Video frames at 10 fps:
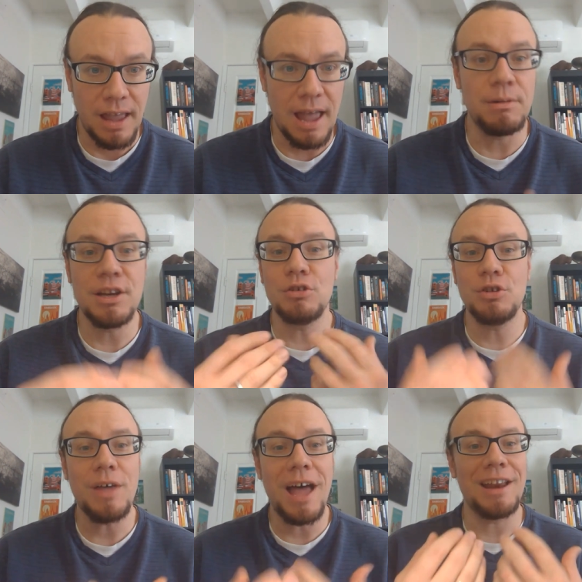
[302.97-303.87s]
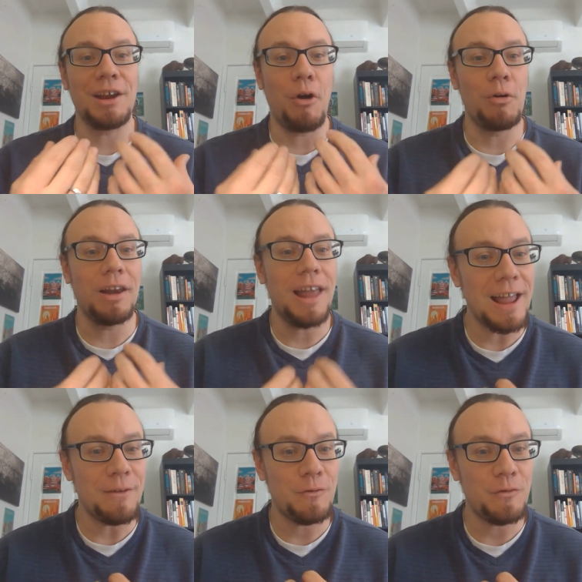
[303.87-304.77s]
And when you do that in your own
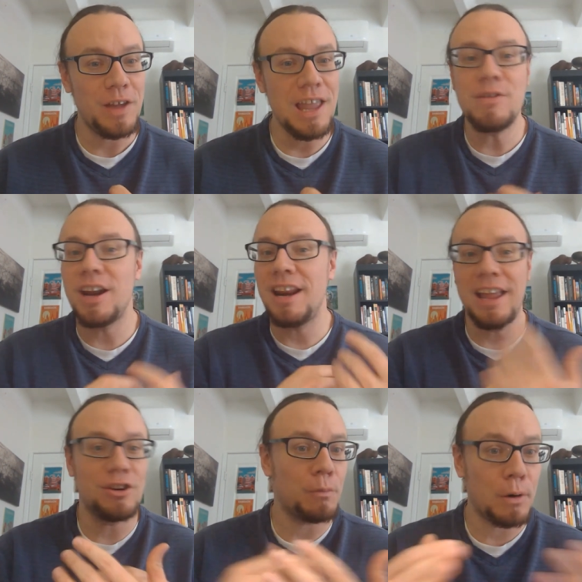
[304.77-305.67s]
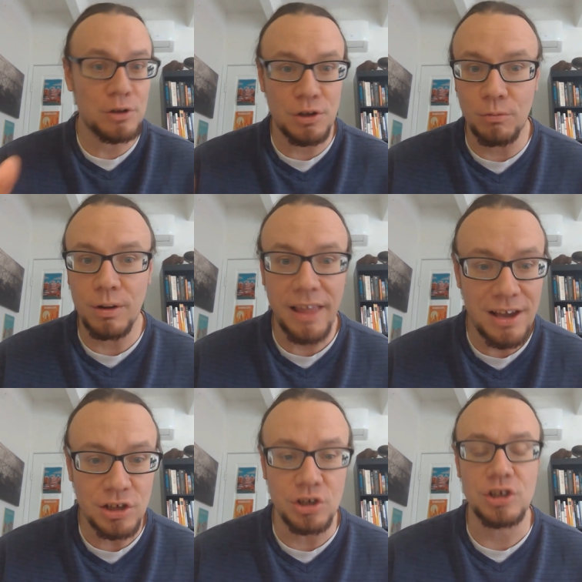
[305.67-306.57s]
life, even in interpersonal
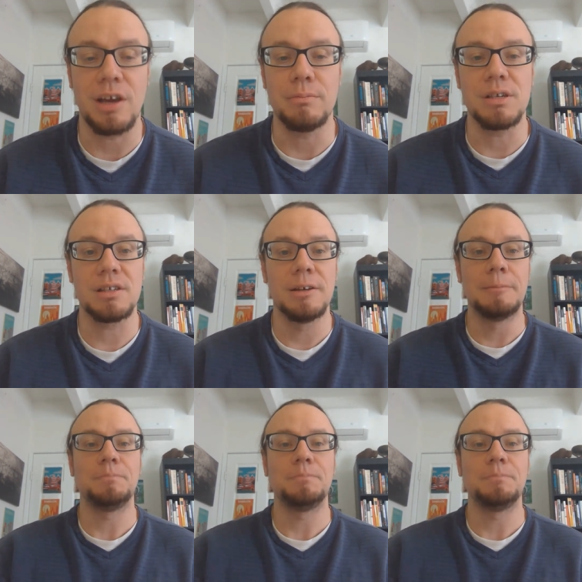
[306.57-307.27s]
relationships,